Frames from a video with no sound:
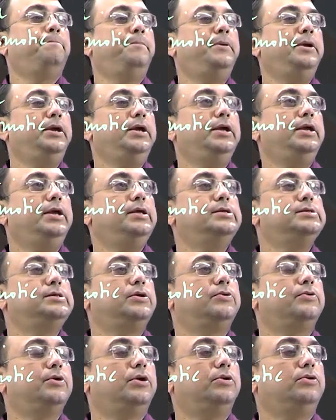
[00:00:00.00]
P is
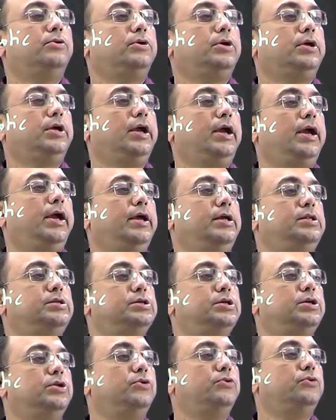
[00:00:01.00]
equal to
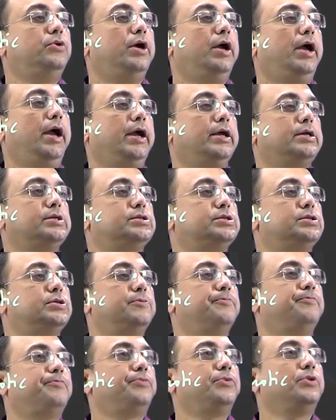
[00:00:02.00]
KH into X.
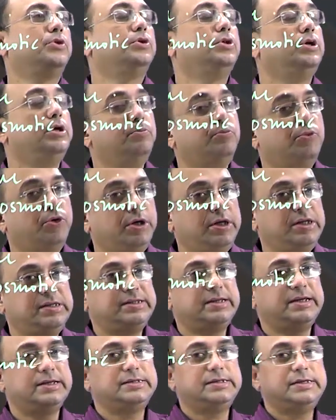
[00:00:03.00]
In both
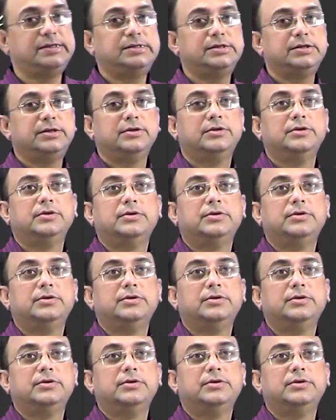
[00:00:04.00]
these cases,